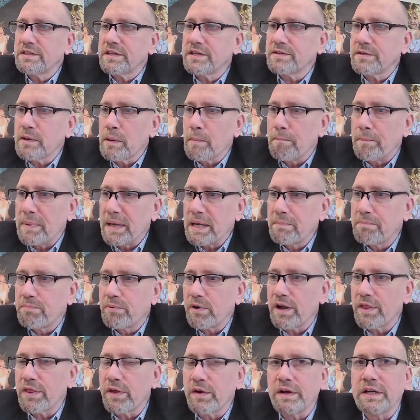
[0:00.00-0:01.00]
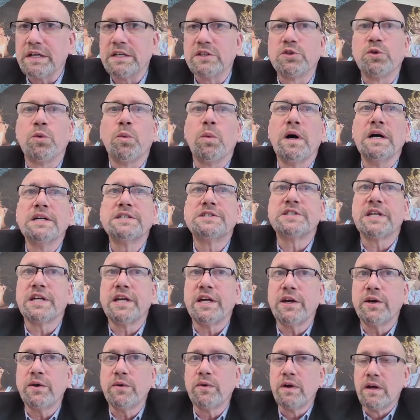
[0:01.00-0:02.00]
this big brother is watching
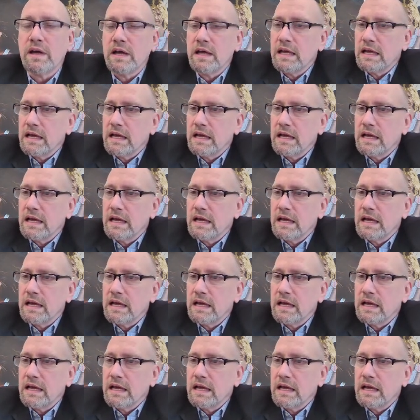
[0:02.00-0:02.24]
you.